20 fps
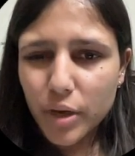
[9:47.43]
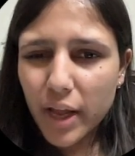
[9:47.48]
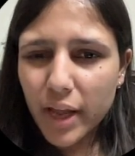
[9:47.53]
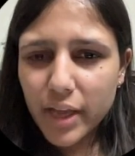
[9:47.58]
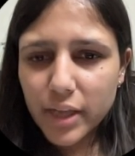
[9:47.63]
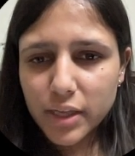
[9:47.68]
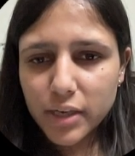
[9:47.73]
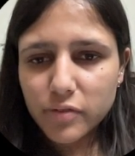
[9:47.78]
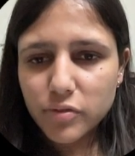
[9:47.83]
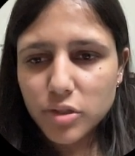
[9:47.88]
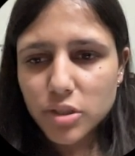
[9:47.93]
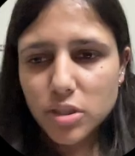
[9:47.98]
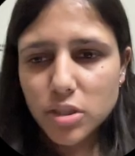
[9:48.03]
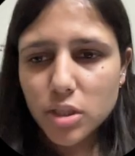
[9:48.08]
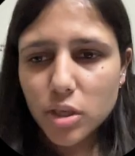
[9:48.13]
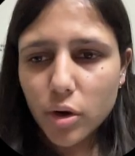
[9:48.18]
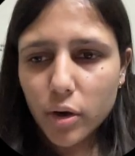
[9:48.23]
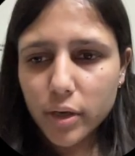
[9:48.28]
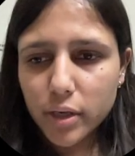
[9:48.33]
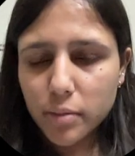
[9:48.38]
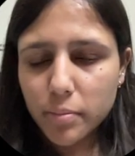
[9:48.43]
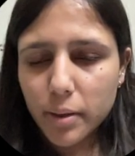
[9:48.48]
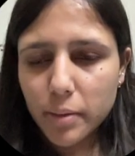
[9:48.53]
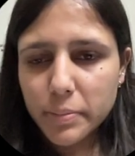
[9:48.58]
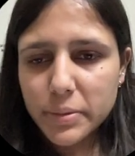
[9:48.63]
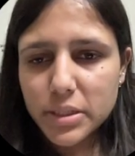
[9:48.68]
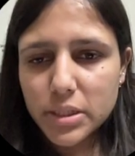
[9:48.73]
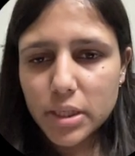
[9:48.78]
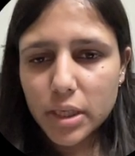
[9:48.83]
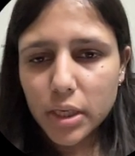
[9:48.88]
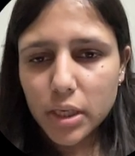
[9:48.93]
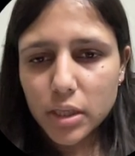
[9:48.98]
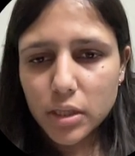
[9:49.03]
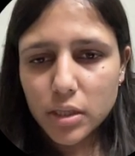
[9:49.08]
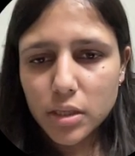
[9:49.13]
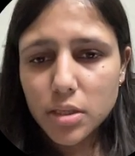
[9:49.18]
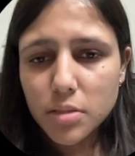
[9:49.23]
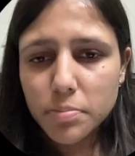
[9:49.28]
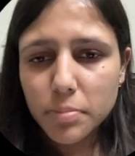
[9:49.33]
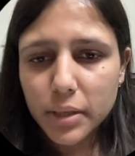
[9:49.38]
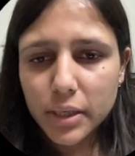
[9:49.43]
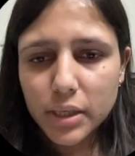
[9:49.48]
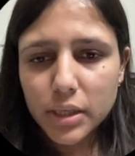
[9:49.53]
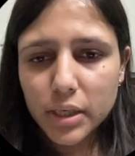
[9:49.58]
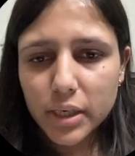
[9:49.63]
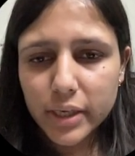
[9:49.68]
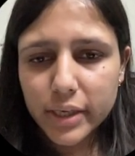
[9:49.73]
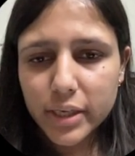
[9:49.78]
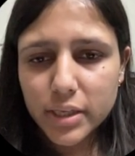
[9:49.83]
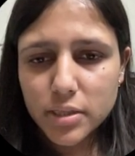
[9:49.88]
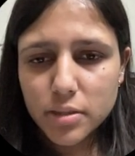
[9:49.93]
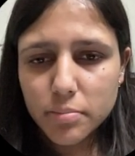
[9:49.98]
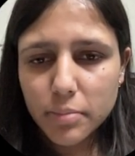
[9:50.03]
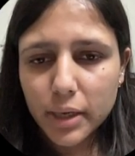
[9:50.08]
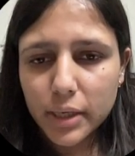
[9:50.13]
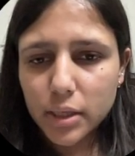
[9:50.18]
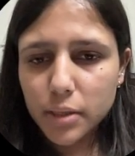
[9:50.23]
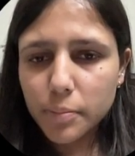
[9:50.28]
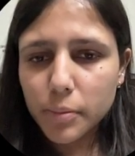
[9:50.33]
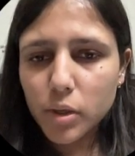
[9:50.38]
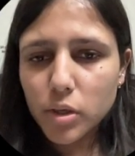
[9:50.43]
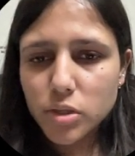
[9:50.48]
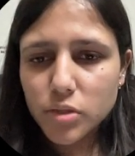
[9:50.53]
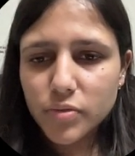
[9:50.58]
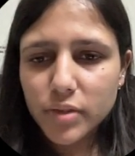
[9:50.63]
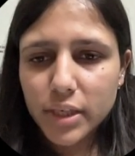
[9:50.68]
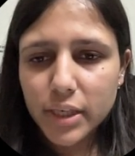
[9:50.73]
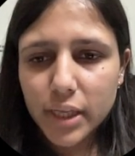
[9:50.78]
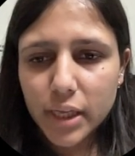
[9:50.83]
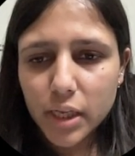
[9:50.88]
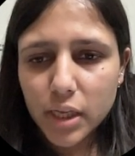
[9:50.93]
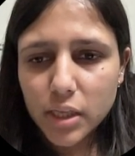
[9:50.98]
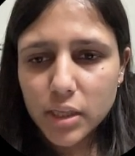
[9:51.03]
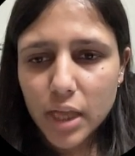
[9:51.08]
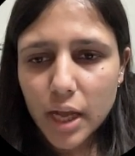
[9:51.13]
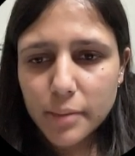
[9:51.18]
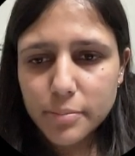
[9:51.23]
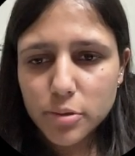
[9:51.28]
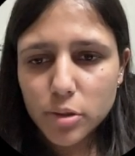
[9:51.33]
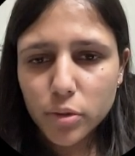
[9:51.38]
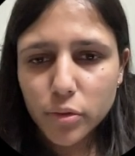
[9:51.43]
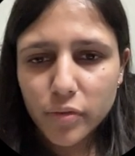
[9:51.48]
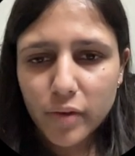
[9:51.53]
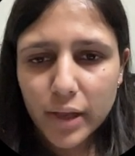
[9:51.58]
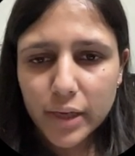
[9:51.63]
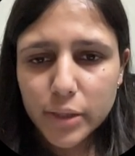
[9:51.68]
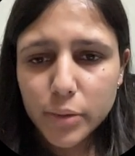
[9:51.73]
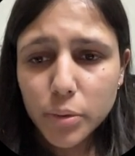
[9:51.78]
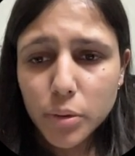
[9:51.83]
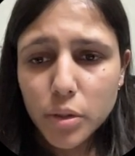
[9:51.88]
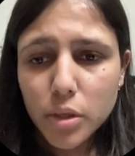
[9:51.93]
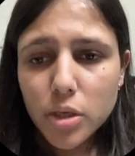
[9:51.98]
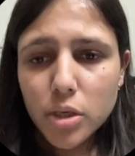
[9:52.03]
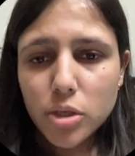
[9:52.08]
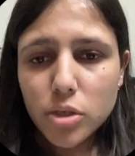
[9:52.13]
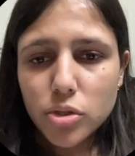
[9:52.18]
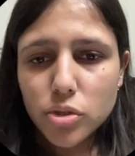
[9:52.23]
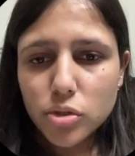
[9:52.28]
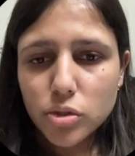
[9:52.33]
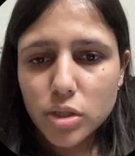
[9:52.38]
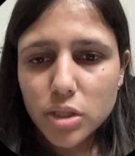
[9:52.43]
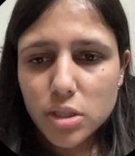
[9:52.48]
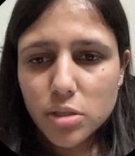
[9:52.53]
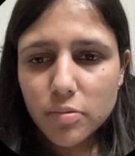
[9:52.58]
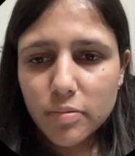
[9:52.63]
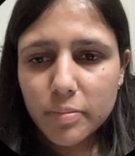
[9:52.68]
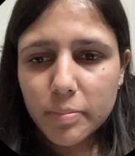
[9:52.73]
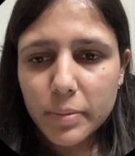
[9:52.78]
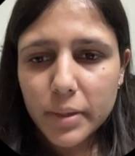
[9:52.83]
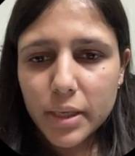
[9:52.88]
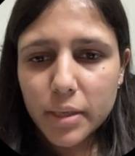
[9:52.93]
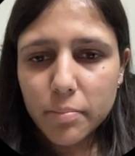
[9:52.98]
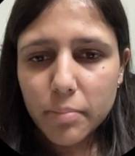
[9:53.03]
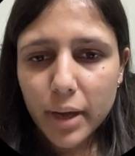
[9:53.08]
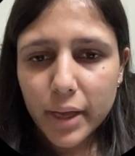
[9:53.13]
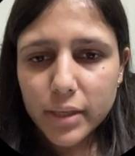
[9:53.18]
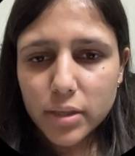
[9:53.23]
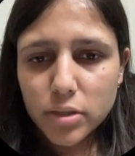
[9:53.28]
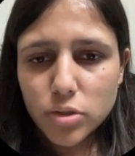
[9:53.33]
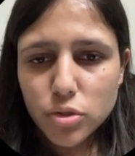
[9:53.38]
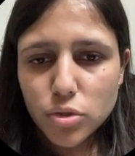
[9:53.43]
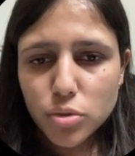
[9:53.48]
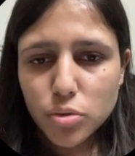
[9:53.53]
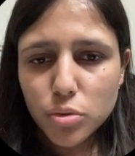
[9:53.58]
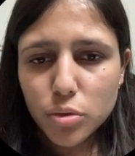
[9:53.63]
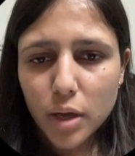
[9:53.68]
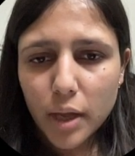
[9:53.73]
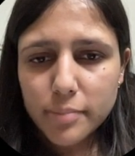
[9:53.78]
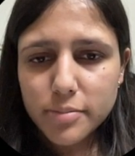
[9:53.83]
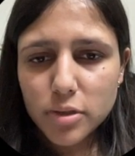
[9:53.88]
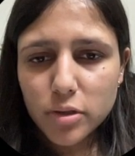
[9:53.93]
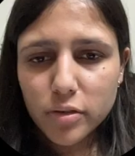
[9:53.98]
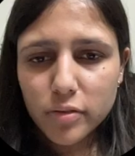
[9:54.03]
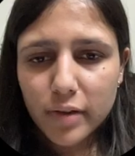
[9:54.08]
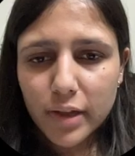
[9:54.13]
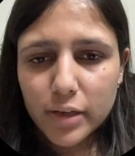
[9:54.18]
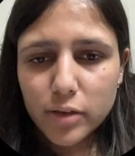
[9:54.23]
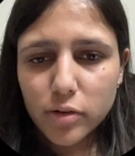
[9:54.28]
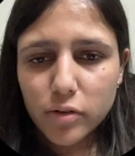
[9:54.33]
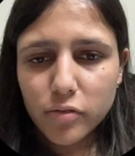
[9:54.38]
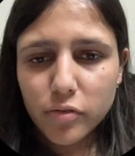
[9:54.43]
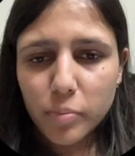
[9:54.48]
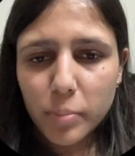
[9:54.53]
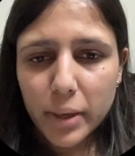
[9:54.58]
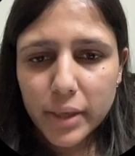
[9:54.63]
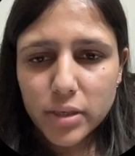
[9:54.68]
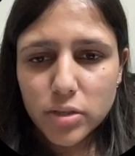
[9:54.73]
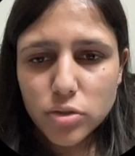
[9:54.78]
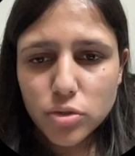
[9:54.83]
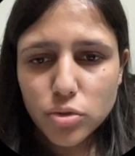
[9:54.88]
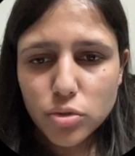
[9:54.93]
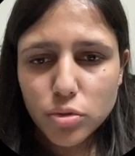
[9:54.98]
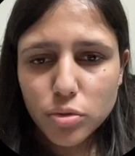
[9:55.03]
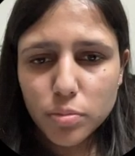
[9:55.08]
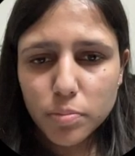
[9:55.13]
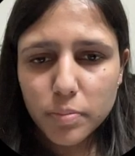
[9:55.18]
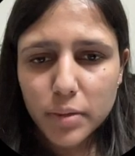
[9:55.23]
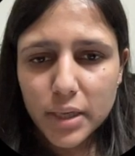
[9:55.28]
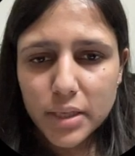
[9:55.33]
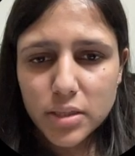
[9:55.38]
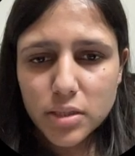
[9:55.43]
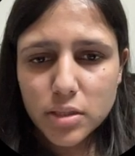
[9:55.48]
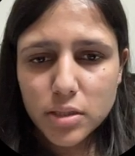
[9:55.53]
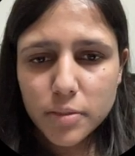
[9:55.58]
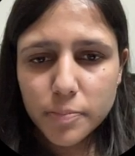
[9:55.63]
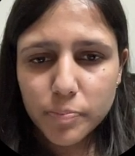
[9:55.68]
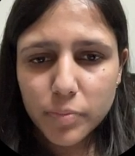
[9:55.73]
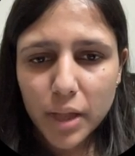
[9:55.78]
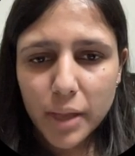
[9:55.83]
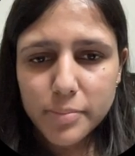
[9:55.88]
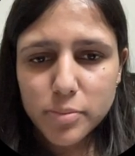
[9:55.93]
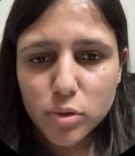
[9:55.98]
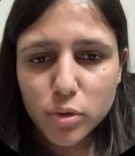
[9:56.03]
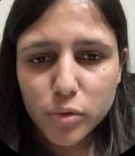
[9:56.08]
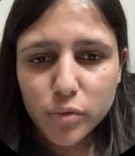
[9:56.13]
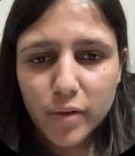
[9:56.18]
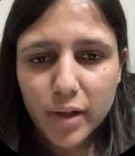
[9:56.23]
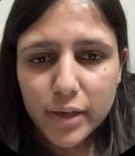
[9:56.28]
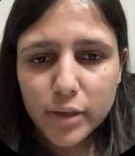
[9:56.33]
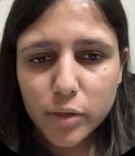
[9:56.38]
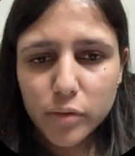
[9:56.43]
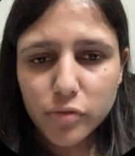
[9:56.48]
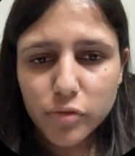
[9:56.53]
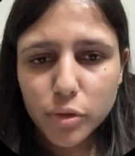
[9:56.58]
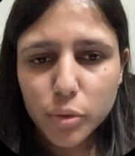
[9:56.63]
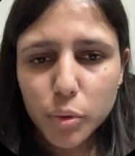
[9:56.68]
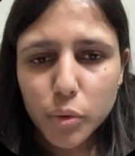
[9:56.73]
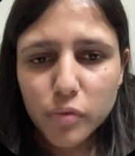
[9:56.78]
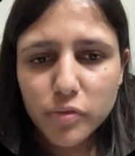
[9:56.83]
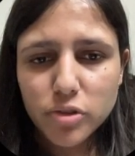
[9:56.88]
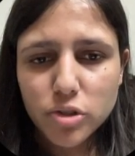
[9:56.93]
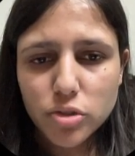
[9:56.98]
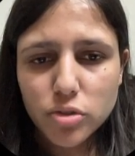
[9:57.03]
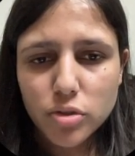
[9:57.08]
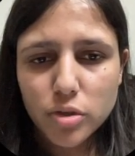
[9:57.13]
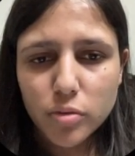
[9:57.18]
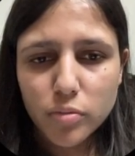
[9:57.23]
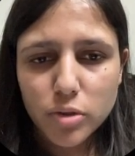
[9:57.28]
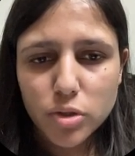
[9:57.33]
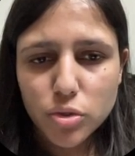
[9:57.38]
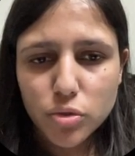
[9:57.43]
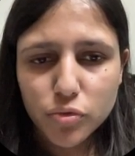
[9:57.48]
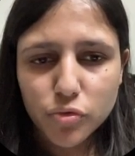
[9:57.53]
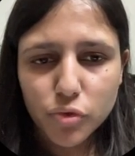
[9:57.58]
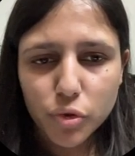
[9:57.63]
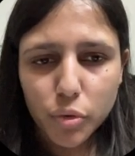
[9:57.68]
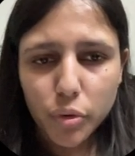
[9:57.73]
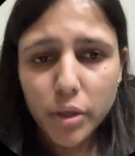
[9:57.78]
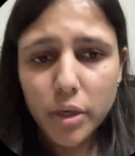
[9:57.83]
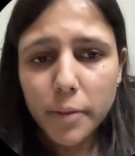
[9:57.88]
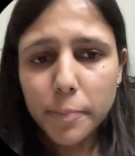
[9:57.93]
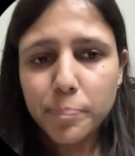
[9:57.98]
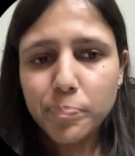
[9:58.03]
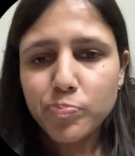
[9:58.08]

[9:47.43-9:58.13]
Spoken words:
I reversed the order by mistake in this, but it doesn't matter because we are taking the absolute value. So this will be minus 2, absolute value of minus 2 plus absolute value of 2, which is equals to 4.